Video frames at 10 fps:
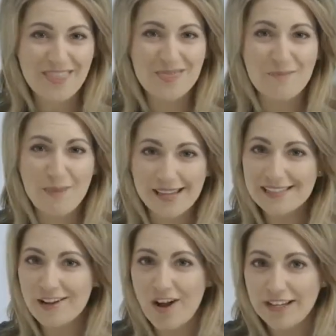the
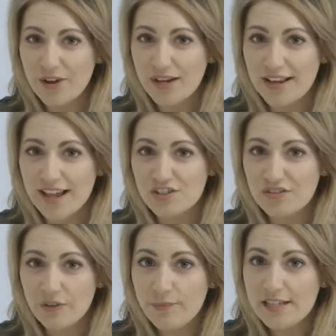basic audio
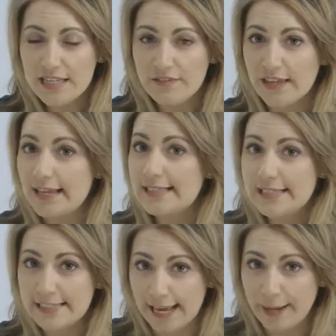connection from the T V is
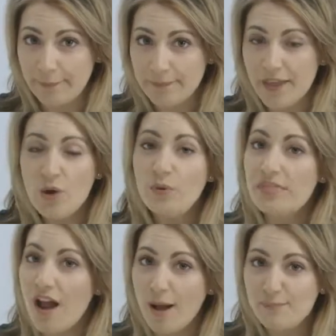the same with
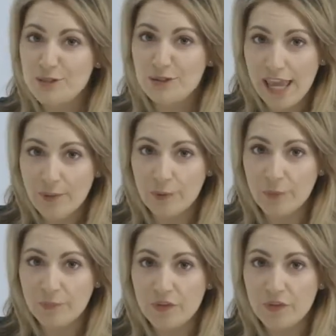an optical cable,